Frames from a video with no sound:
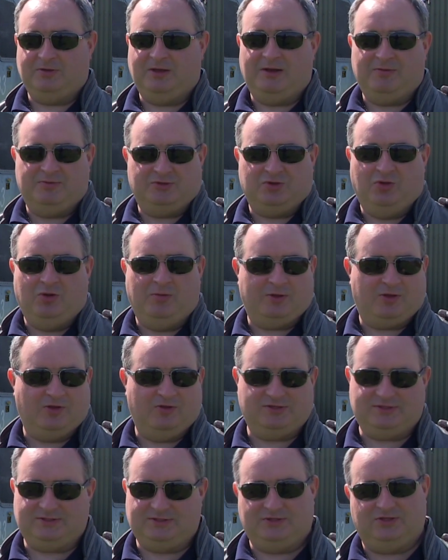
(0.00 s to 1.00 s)
and it was all
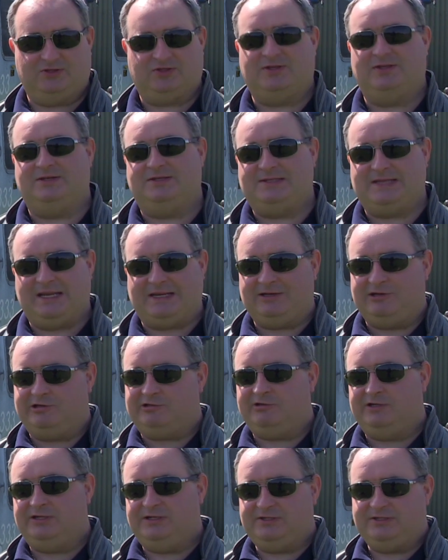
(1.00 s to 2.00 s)
because just the
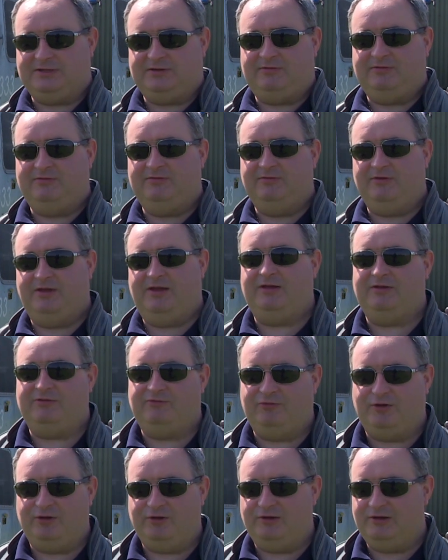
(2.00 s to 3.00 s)
dignitaries had, had
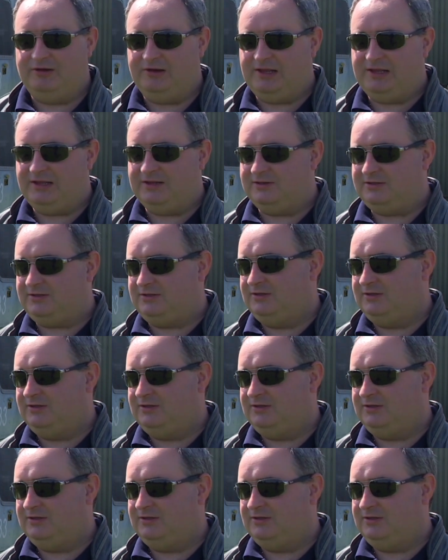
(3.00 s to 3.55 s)
run late.